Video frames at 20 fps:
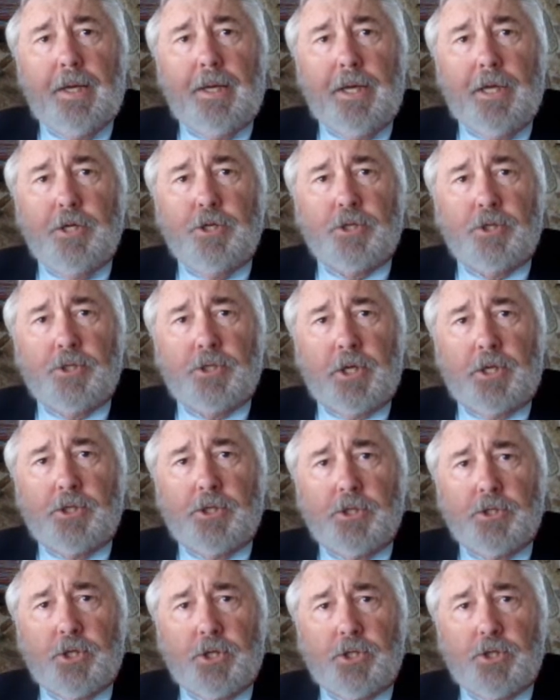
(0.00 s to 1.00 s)
A nation
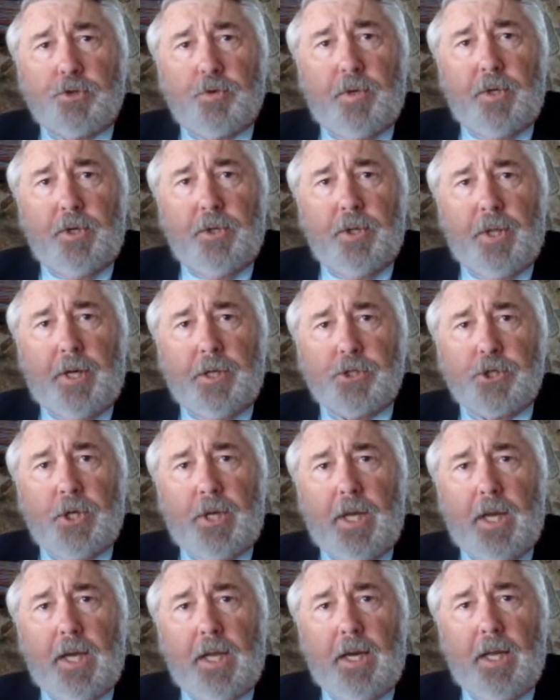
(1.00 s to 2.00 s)
such as Israel, that is
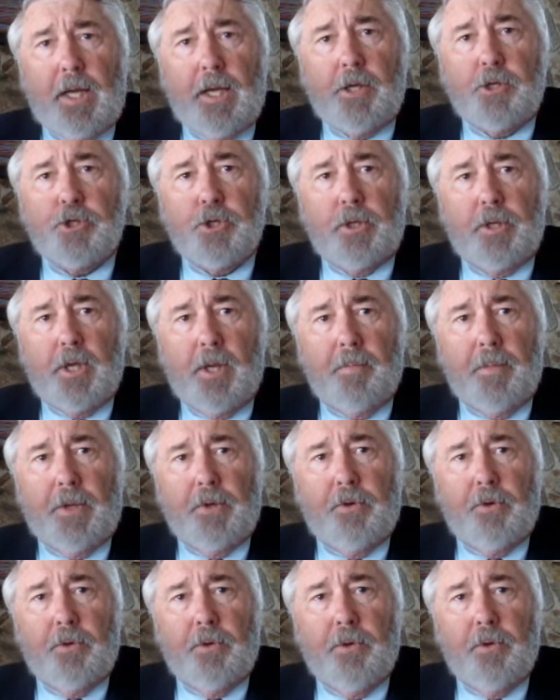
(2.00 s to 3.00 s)
an ally, should come
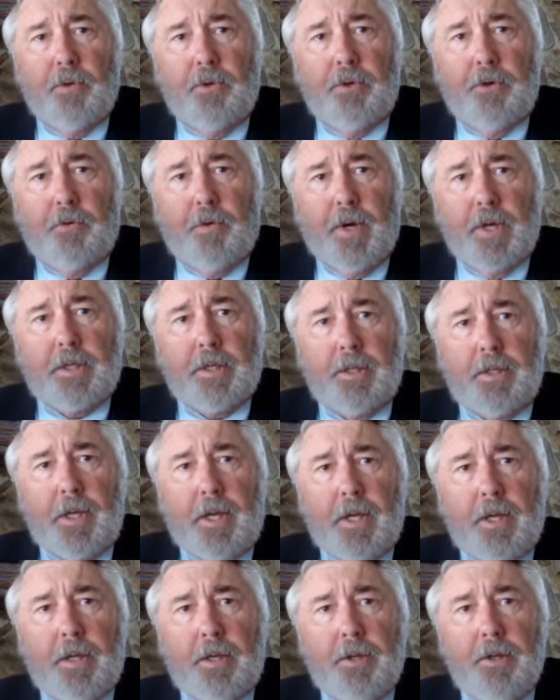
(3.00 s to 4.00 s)
under direct
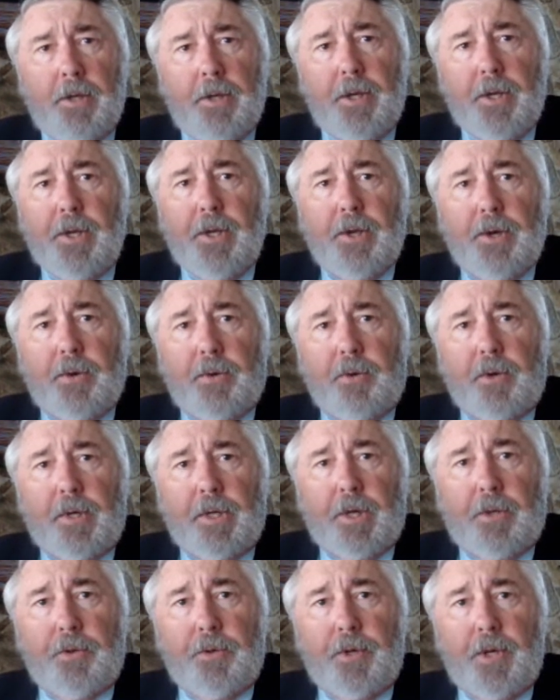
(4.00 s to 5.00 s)
attack, or
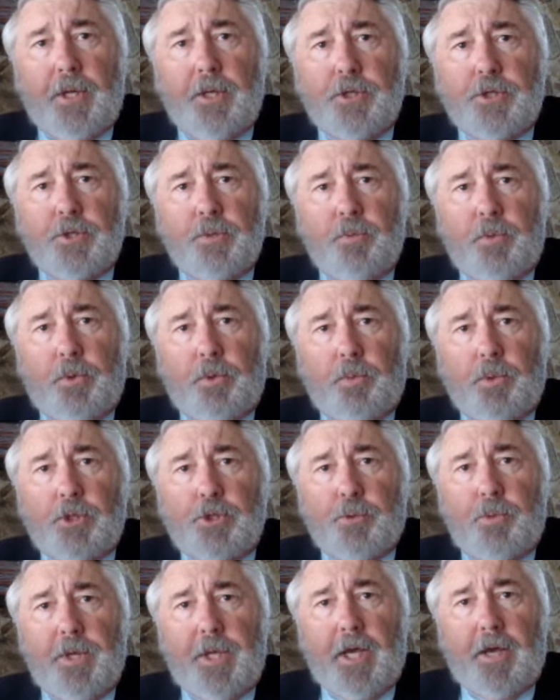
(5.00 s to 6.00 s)
another nation with
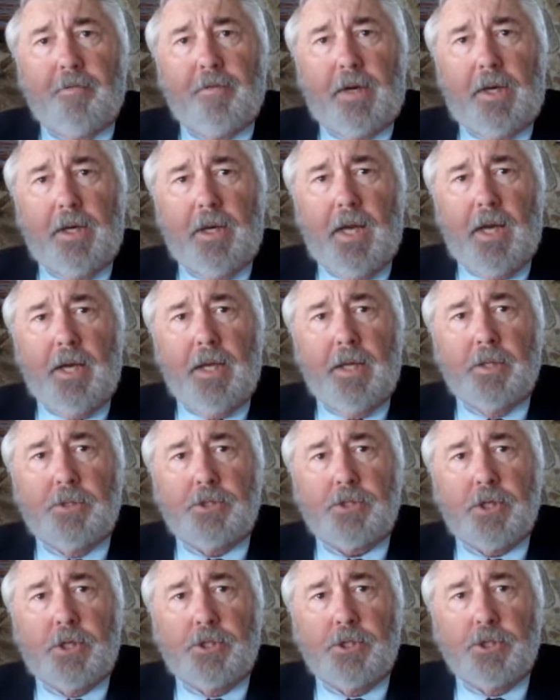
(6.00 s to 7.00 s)
which we have an alliance,
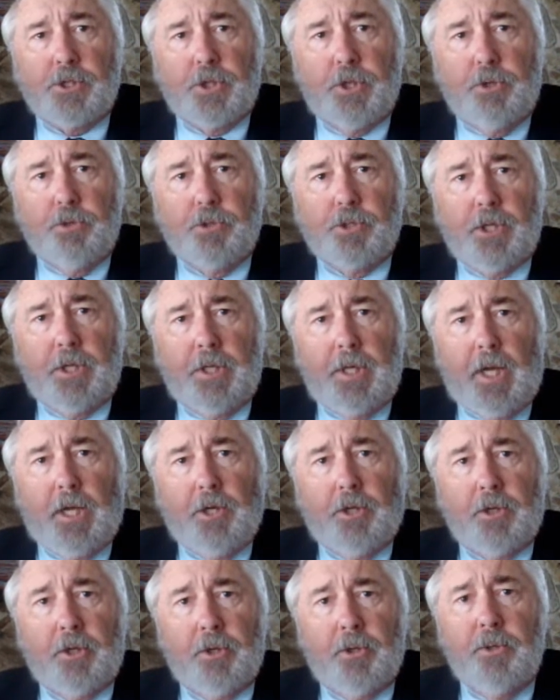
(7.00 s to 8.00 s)
such as those in
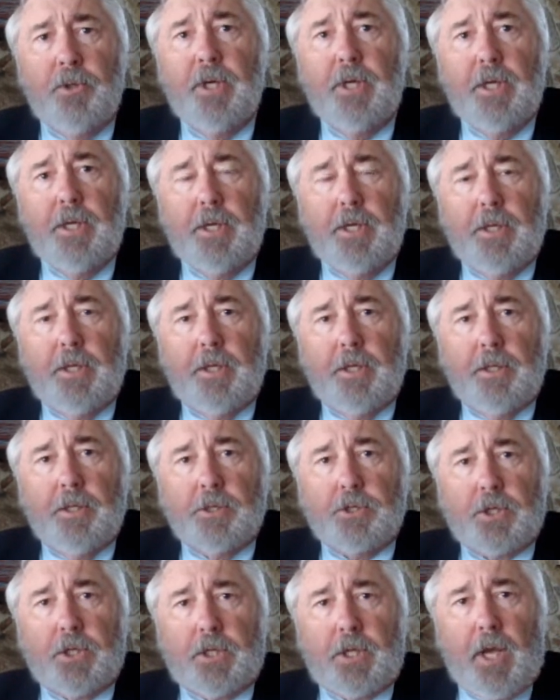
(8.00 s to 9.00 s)
NATO,
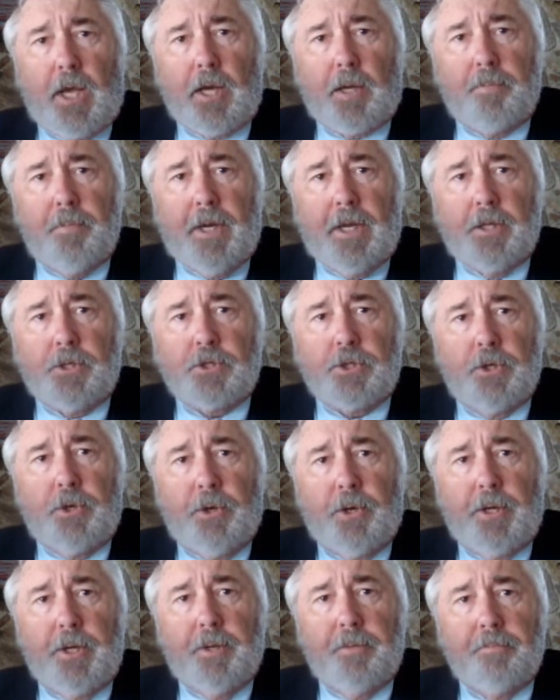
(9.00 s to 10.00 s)
is attacked by
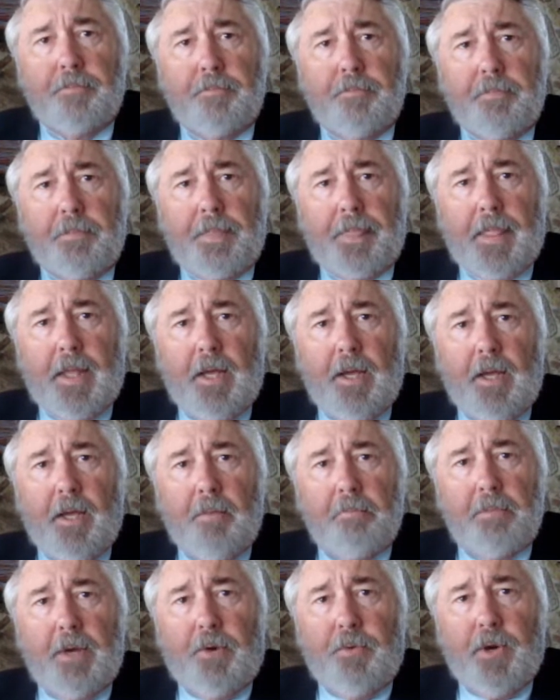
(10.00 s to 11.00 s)
Syria.
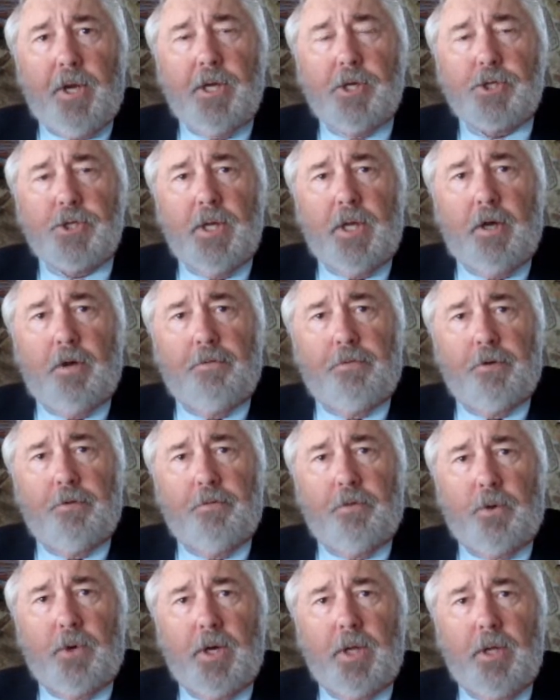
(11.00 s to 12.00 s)
My rationale for
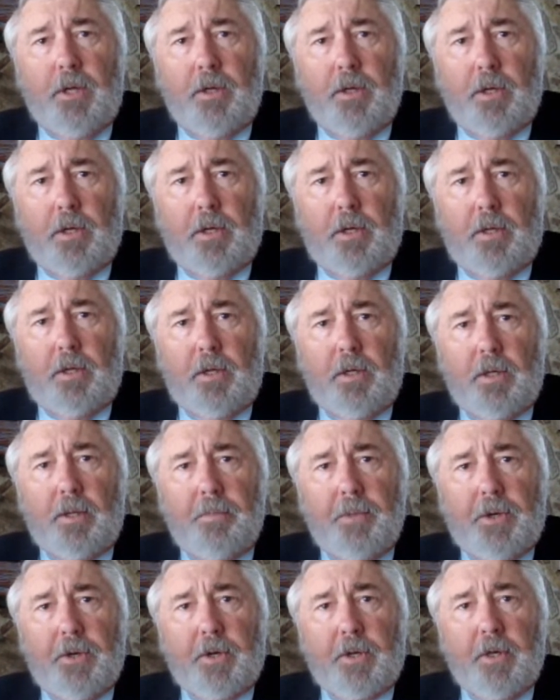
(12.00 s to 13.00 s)
avoiding all
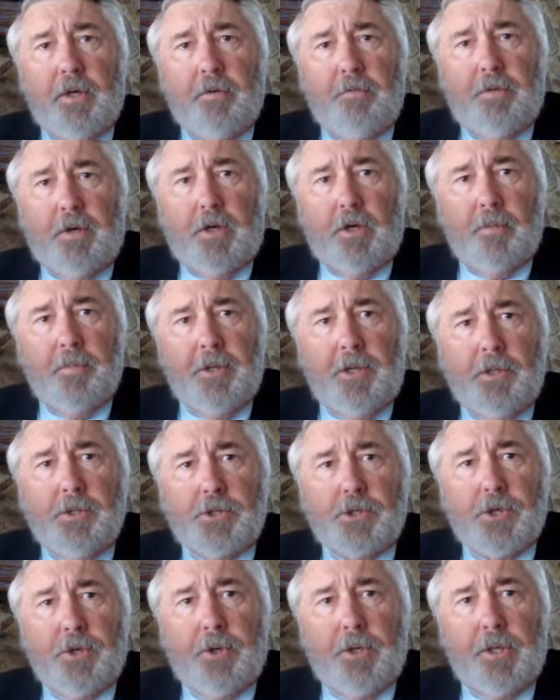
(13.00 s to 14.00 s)
American involvement in
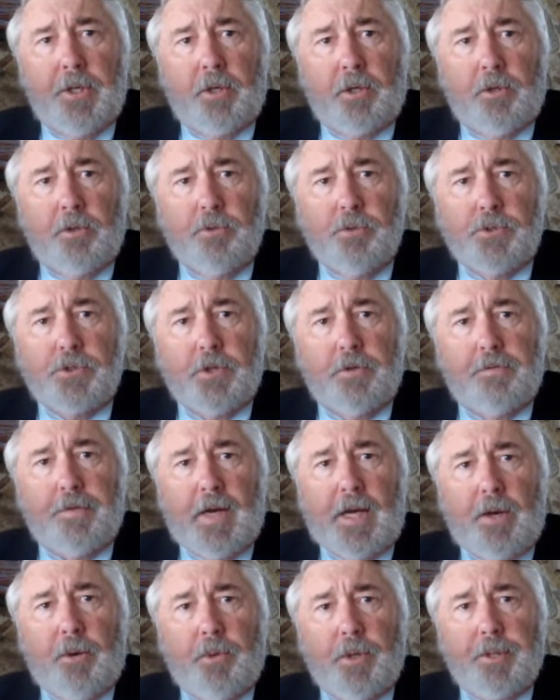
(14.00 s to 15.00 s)
Syria includes the
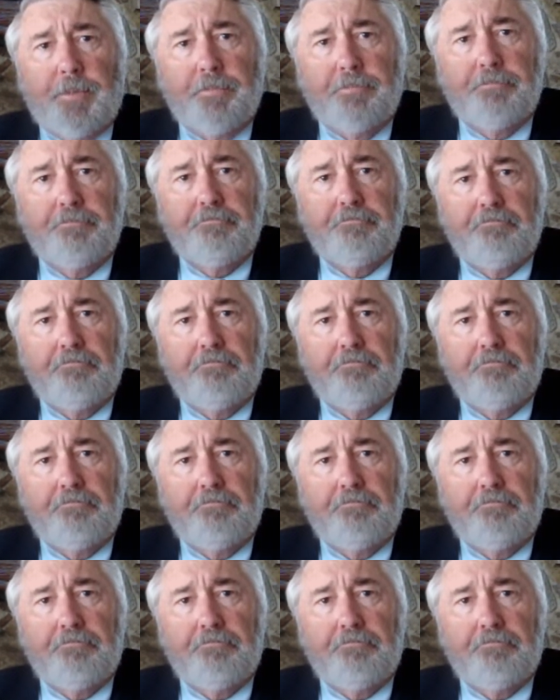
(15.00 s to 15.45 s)
following.